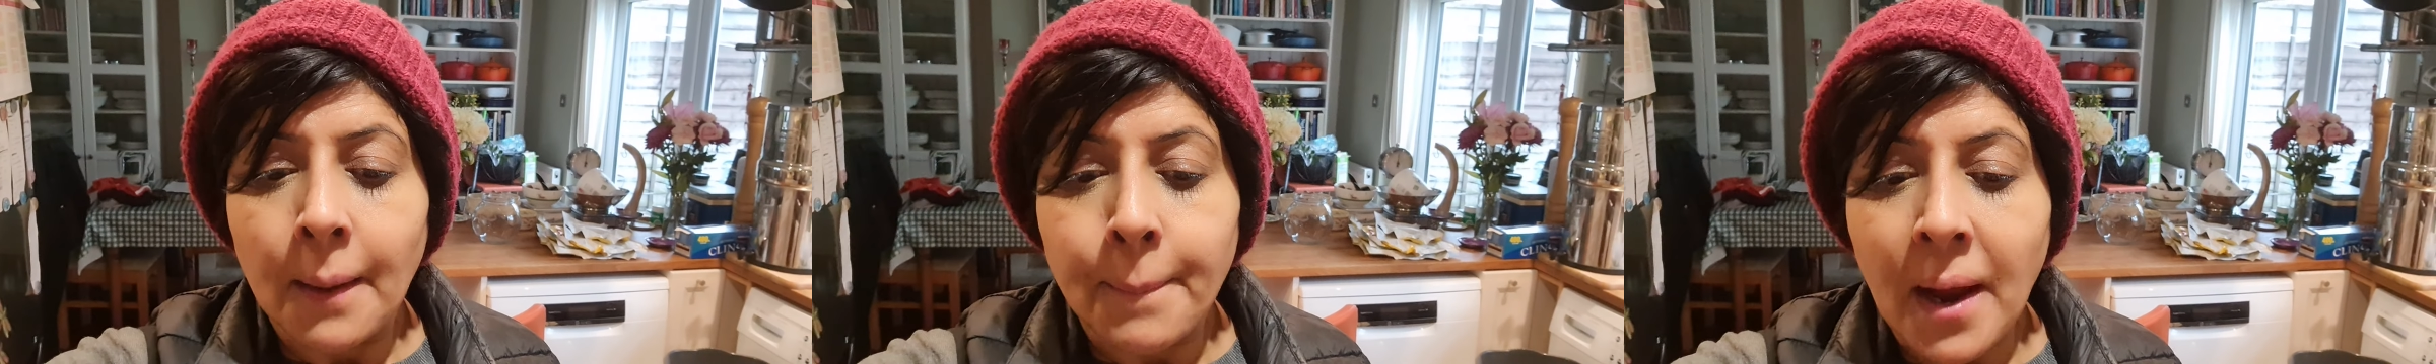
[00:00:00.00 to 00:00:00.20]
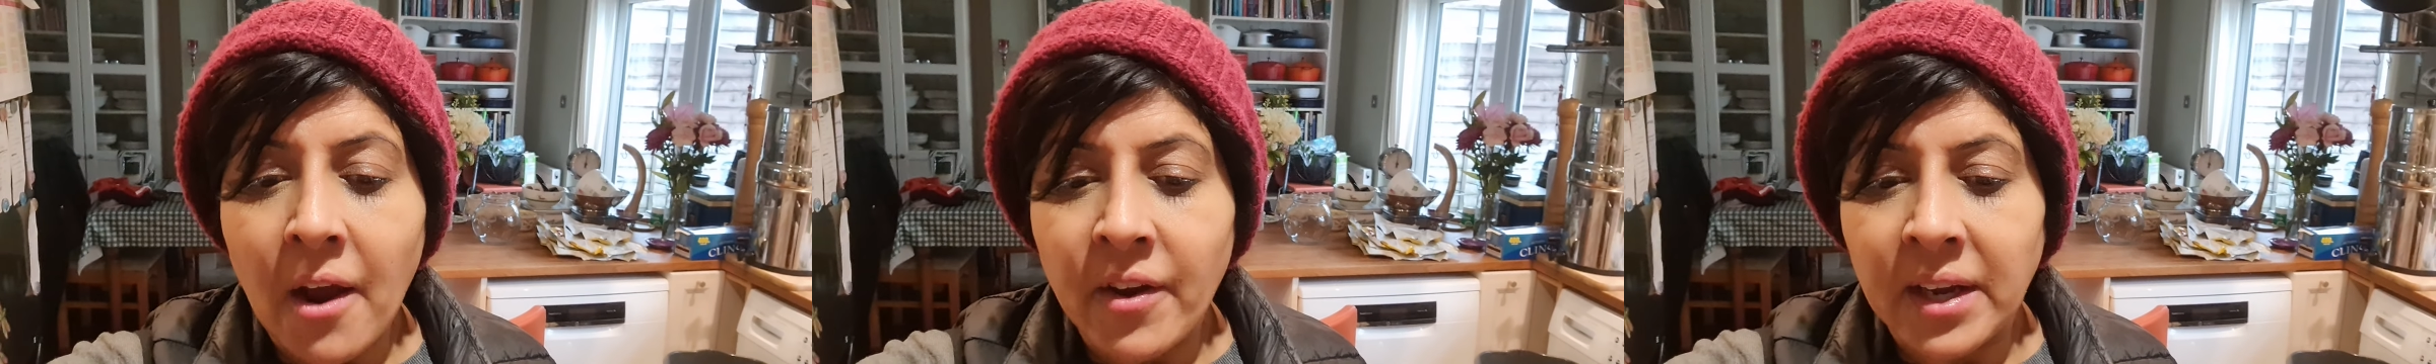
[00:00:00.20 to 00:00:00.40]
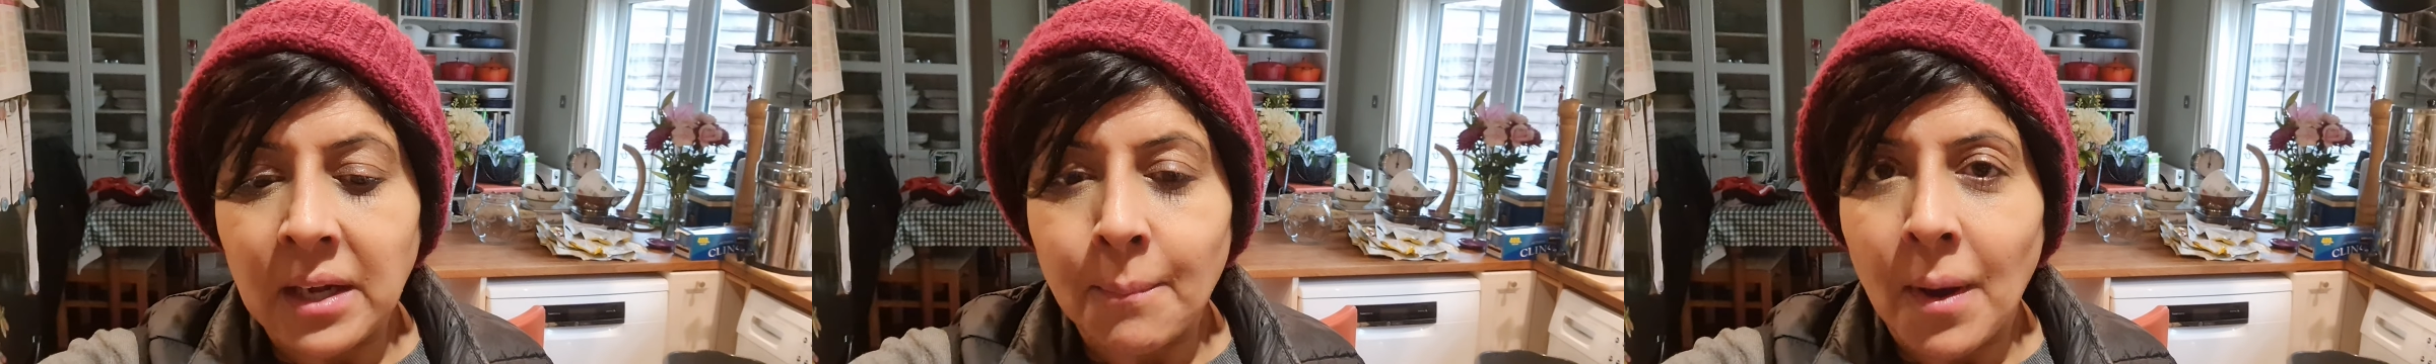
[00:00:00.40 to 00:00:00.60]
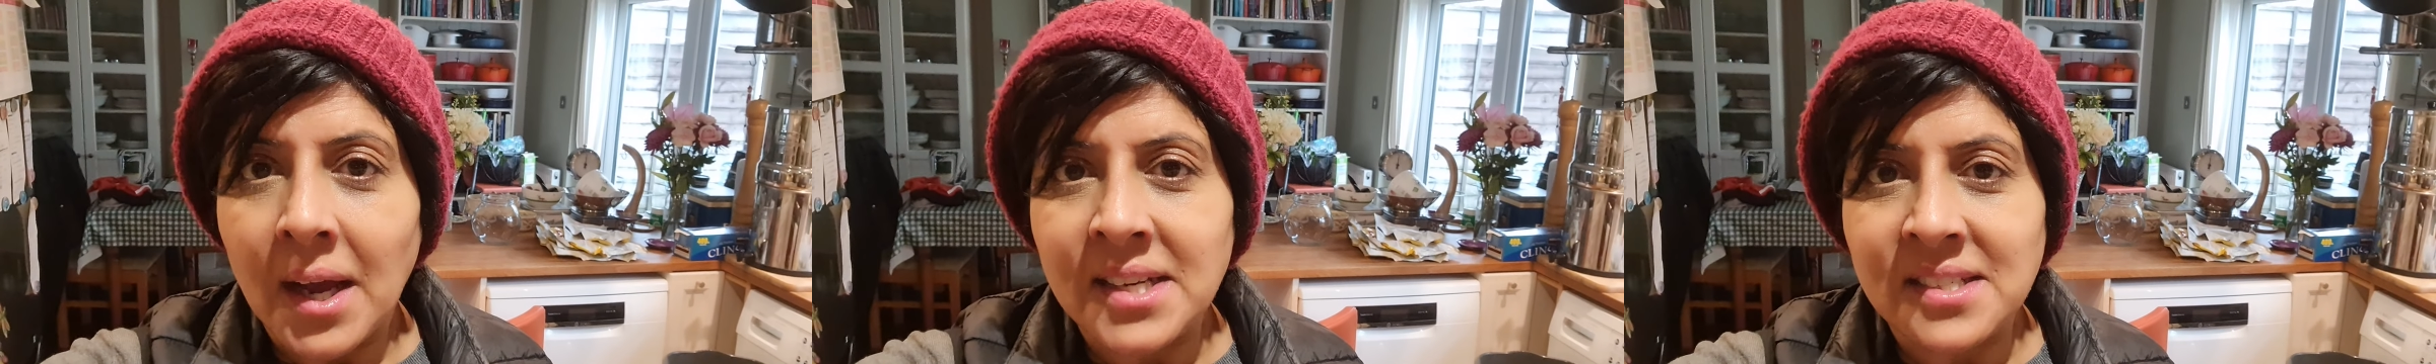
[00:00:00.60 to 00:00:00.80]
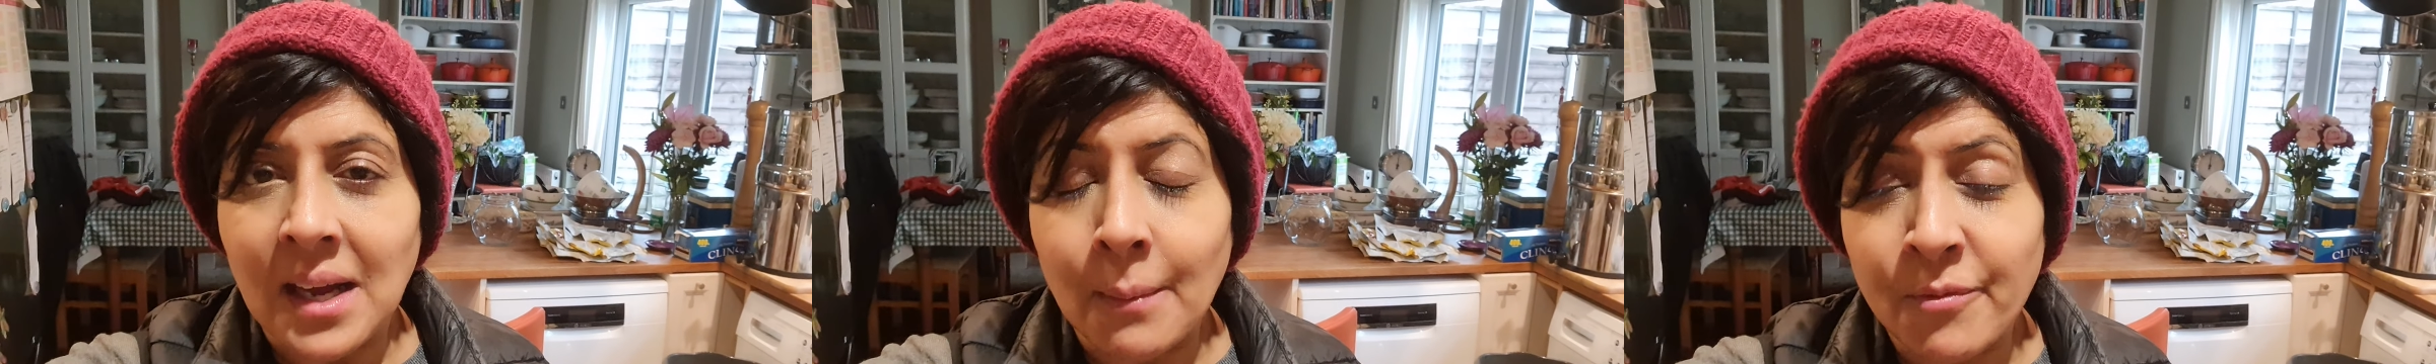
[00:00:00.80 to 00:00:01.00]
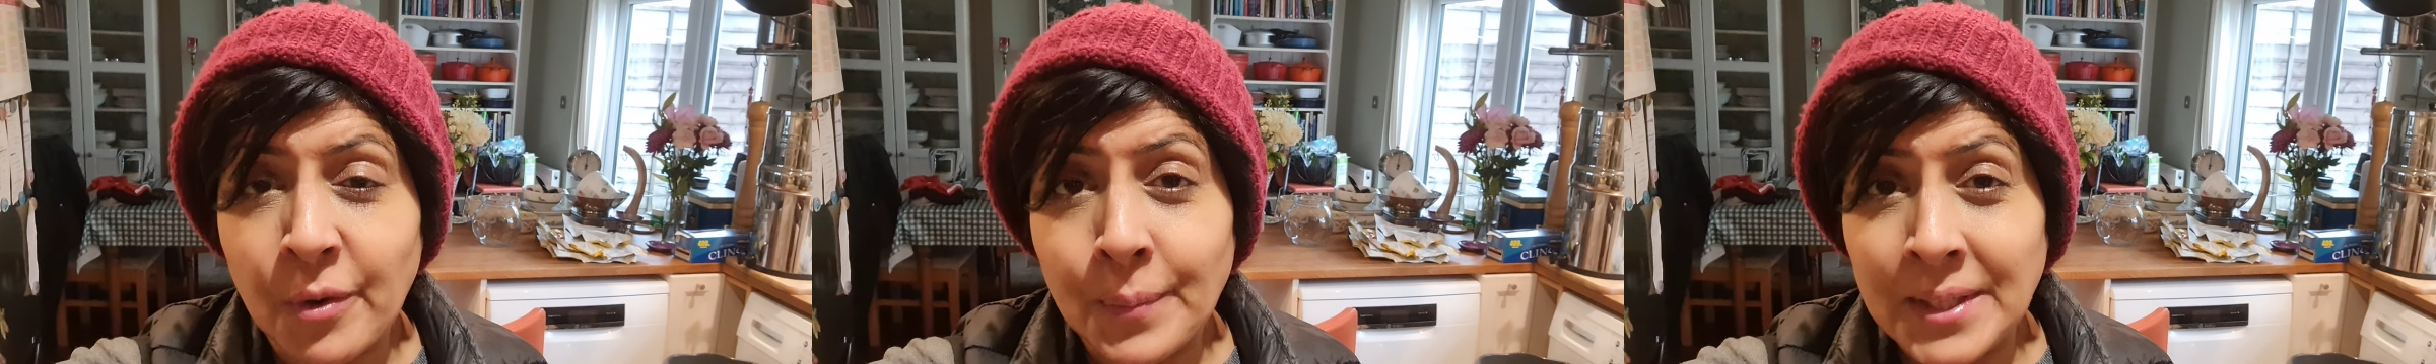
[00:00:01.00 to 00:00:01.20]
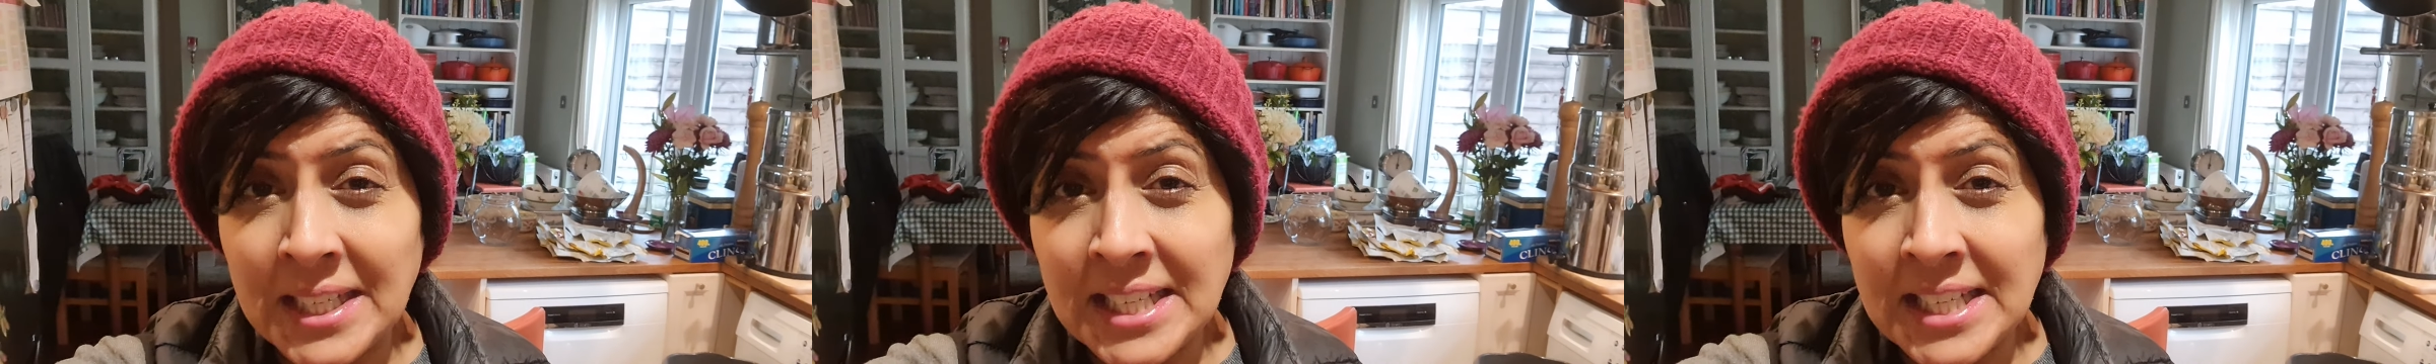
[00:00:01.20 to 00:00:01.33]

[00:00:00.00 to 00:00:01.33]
Bearing in mind I'm from an